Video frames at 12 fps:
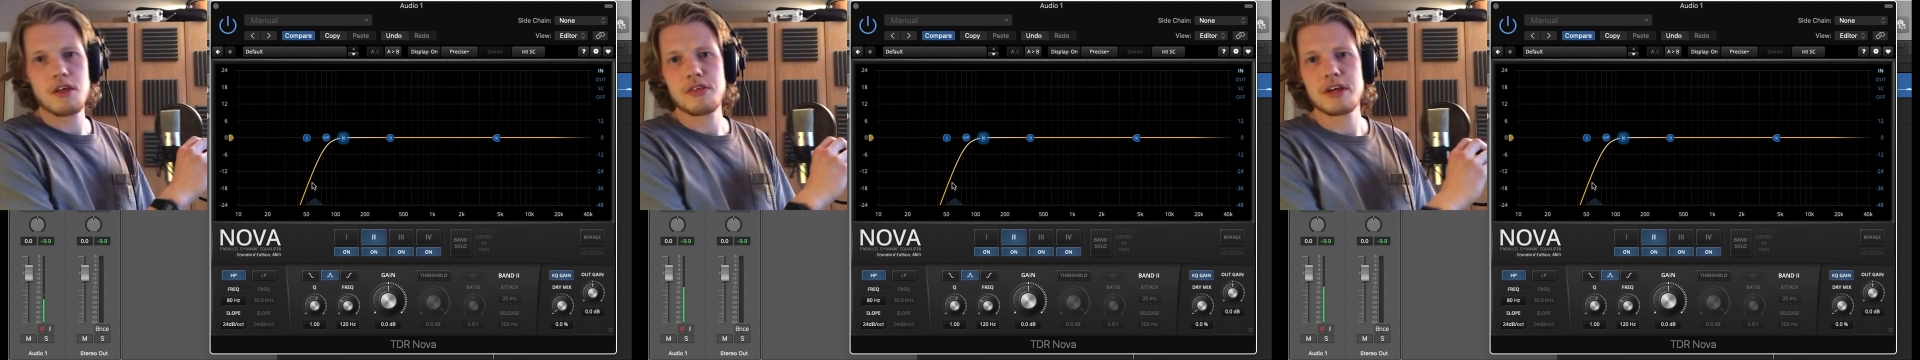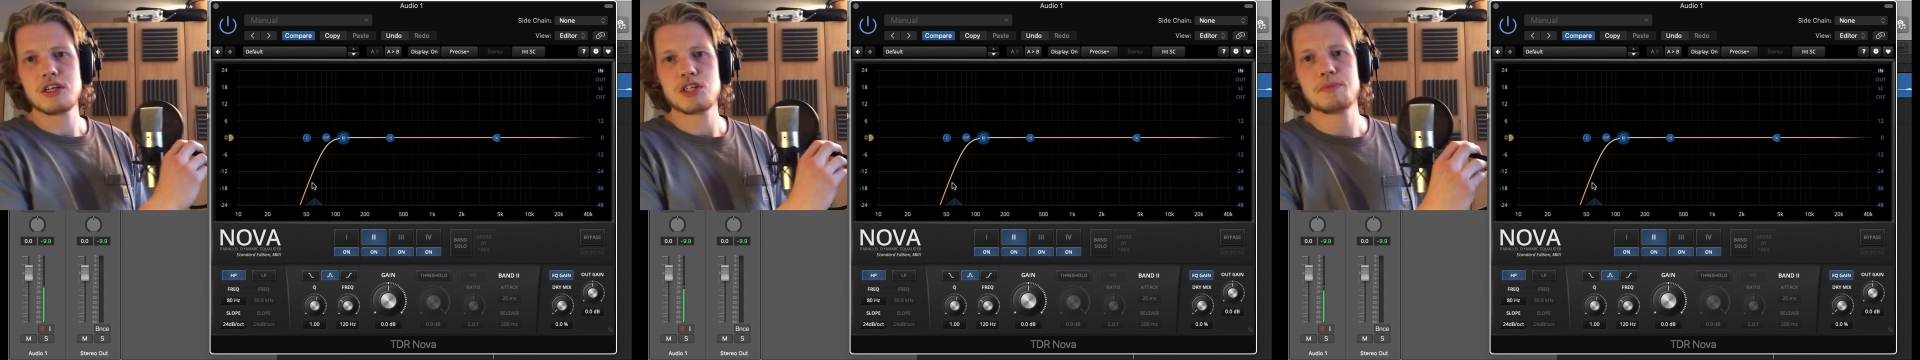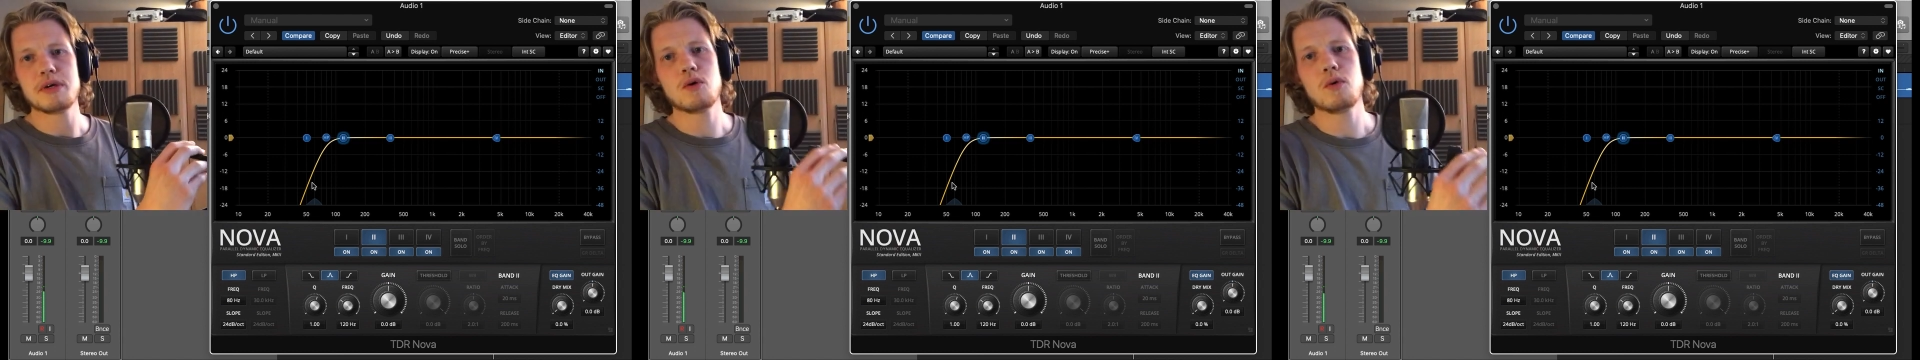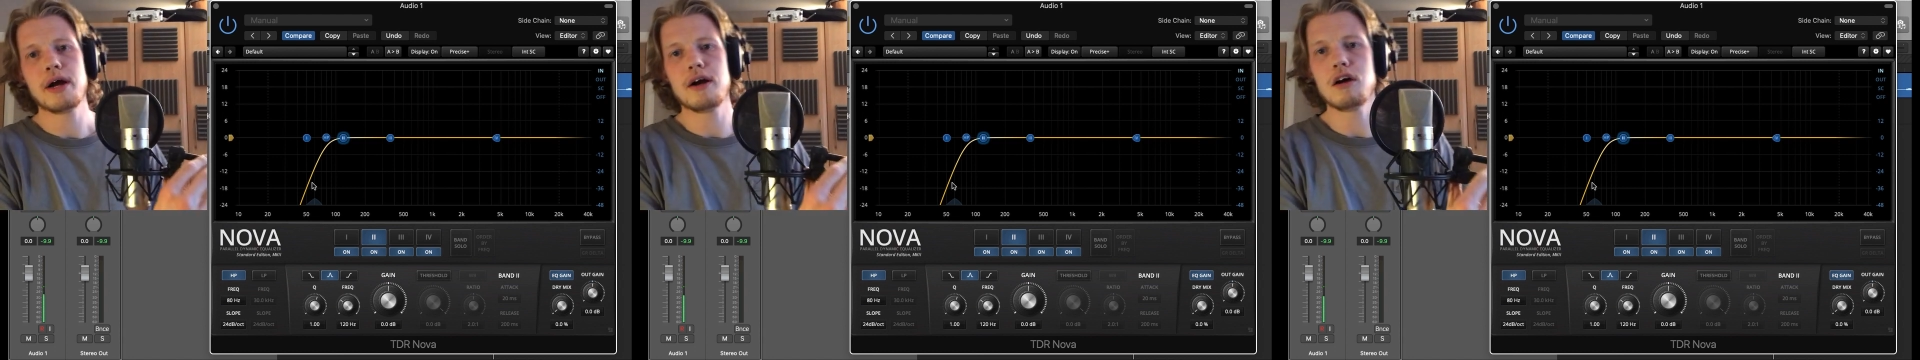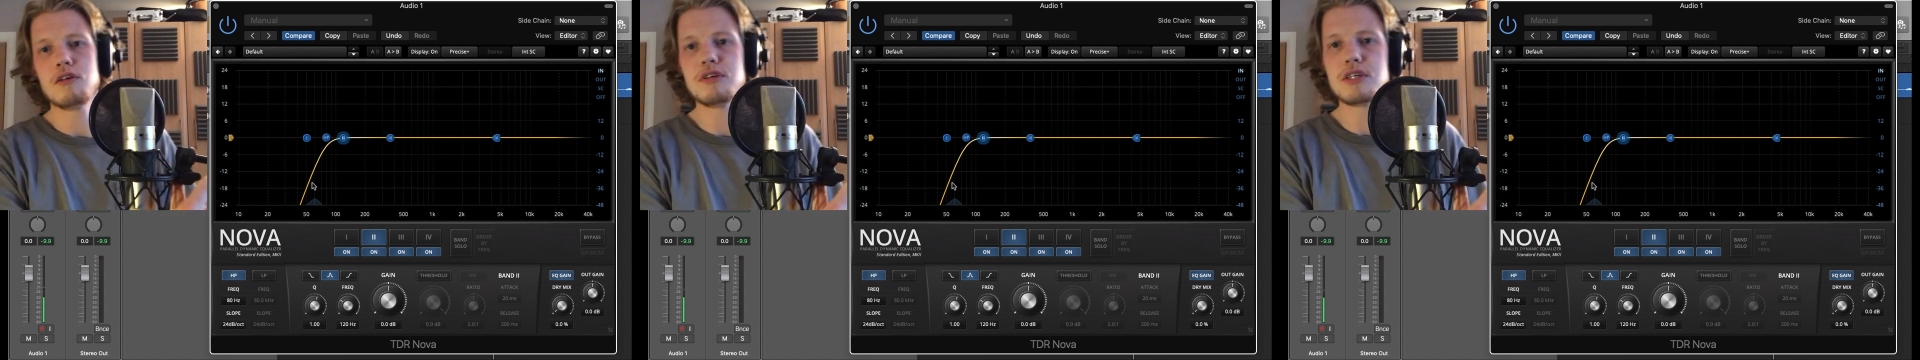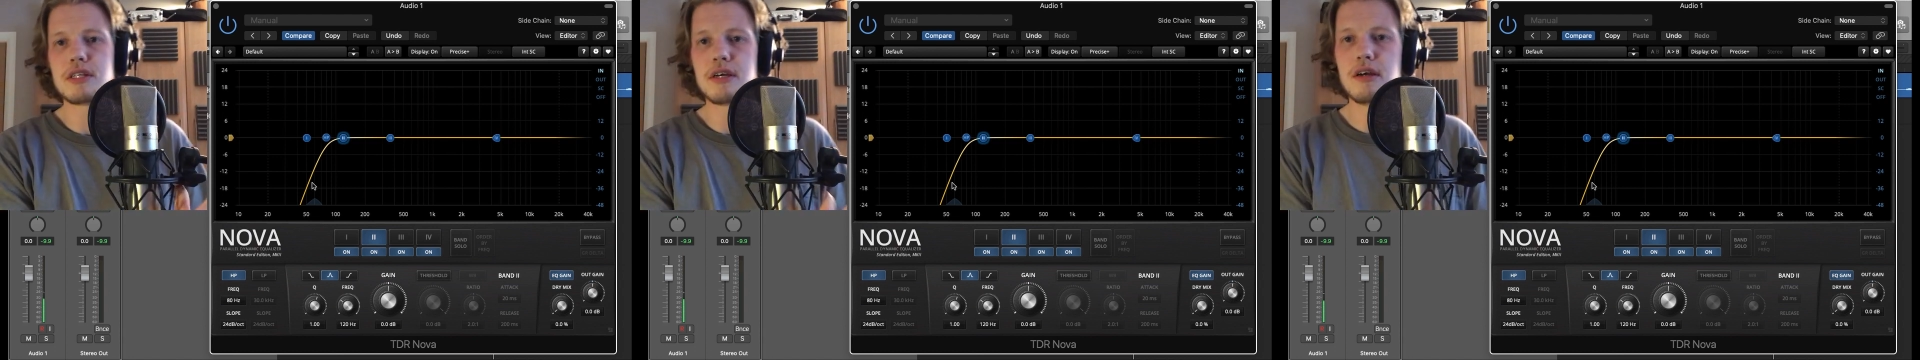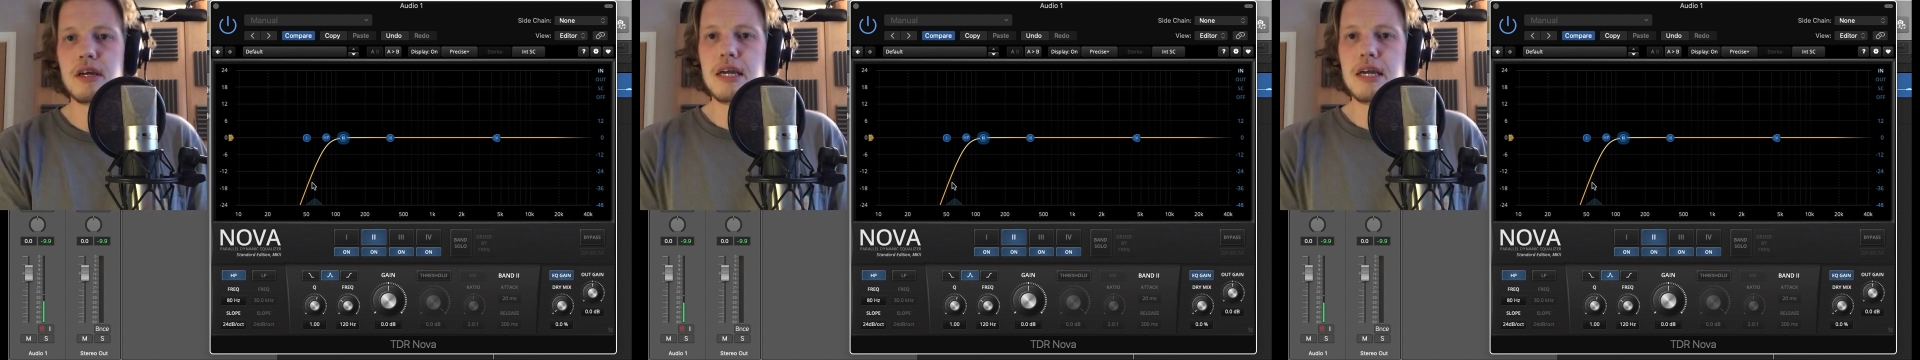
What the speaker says: thing you should be aware of is that